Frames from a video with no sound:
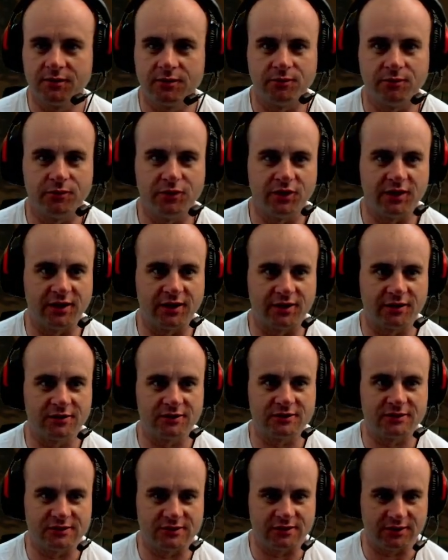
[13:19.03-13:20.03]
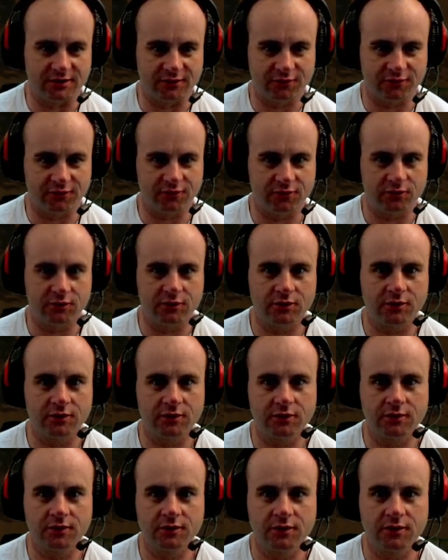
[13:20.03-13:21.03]
But yeah, good stuff.
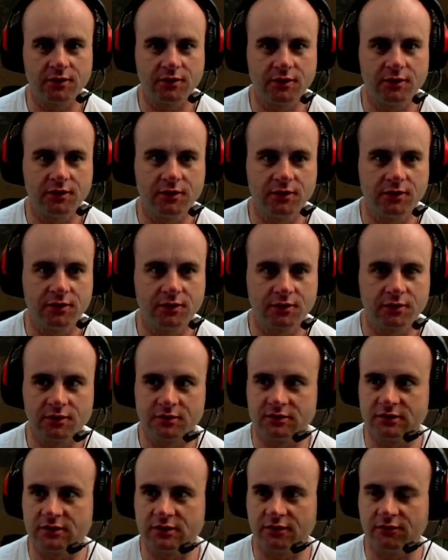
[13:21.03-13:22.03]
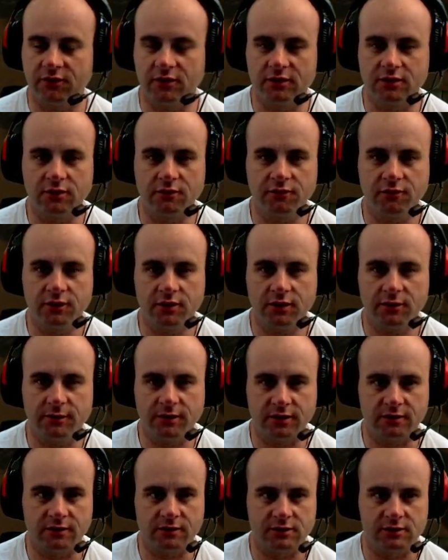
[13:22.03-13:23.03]
Good stuff. And don't forget
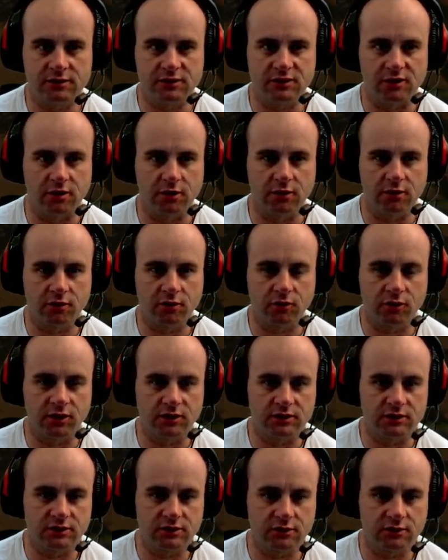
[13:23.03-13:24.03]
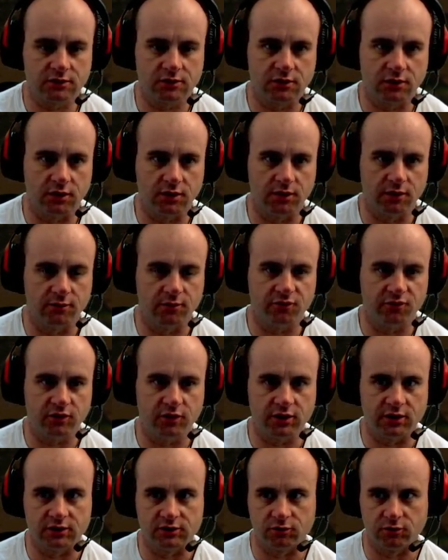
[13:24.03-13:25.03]
about the song requests. If you
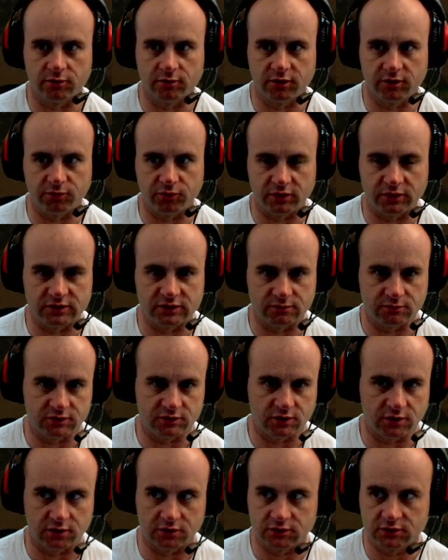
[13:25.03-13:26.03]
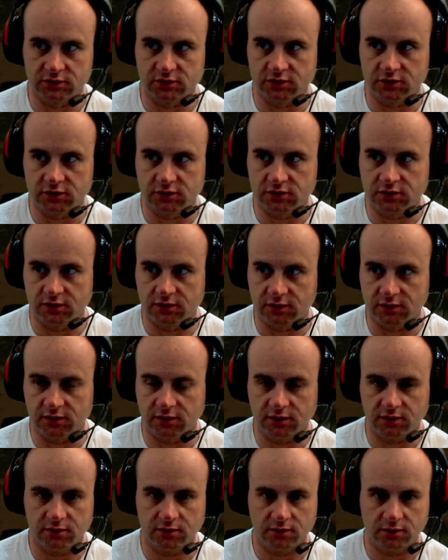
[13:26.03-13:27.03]
guys want me to play some songs, just
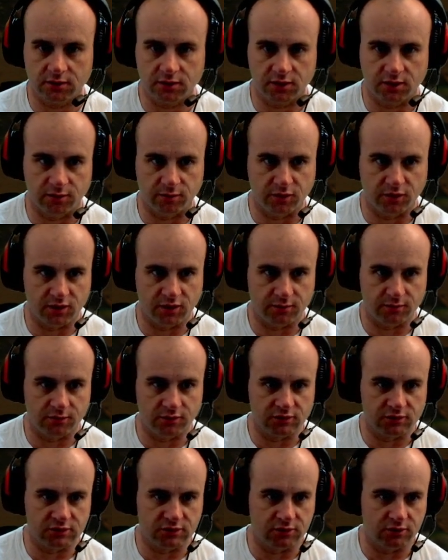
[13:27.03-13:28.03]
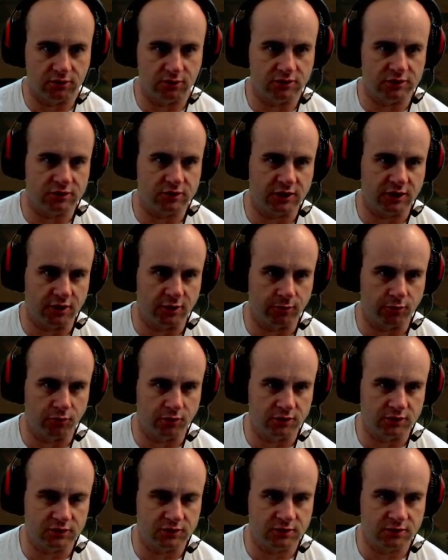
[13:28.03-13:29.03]
hit me up. Use the channel
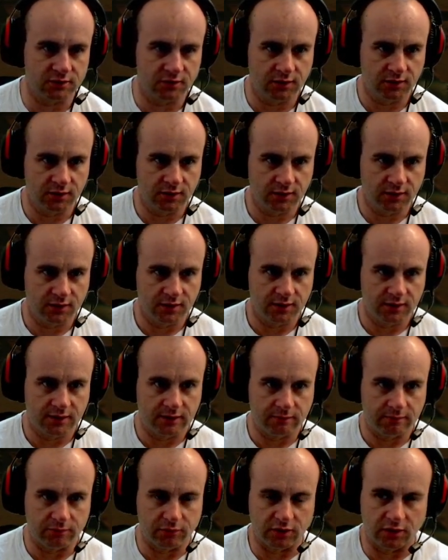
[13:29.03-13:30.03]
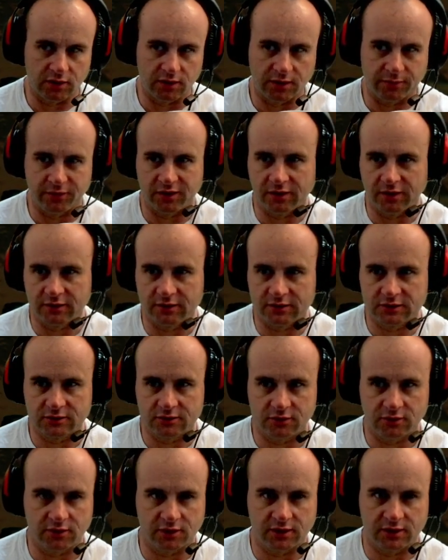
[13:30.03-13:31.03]
points. But I mean, honestly,
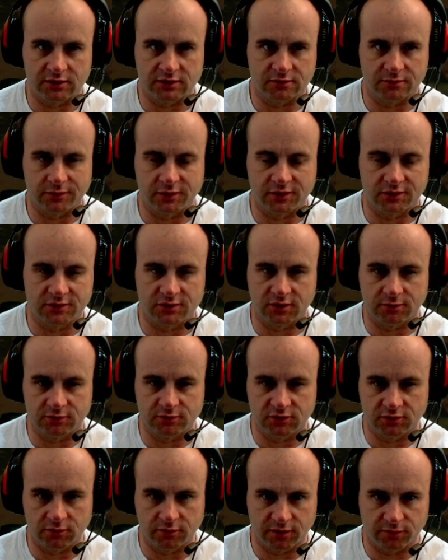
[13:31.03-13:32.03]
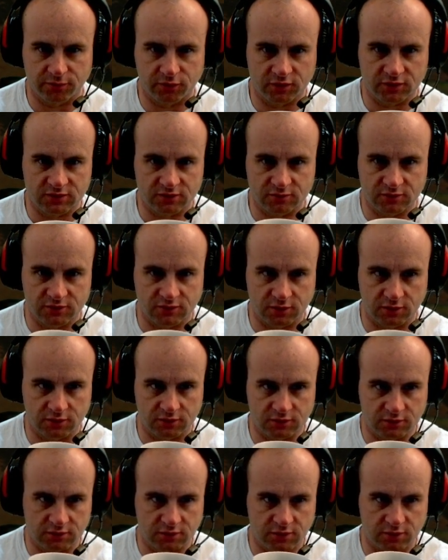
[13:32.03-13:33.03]
you guys are my subs. You want me to play some songs?
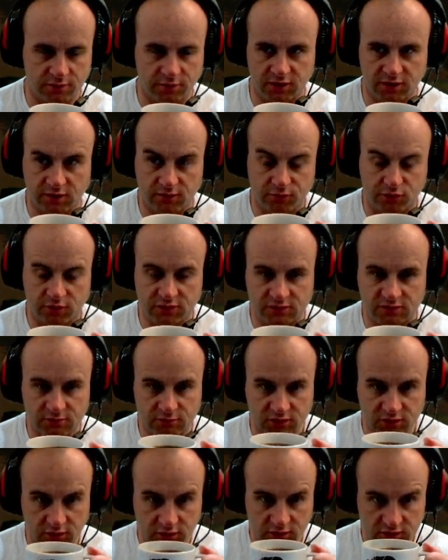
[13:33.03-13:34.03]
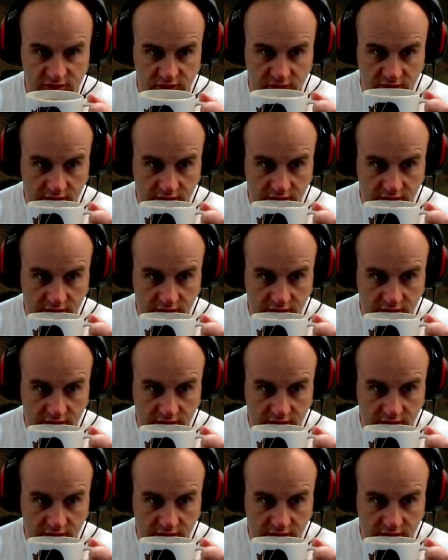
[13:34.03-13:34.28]
You tell me, I'll play some songs.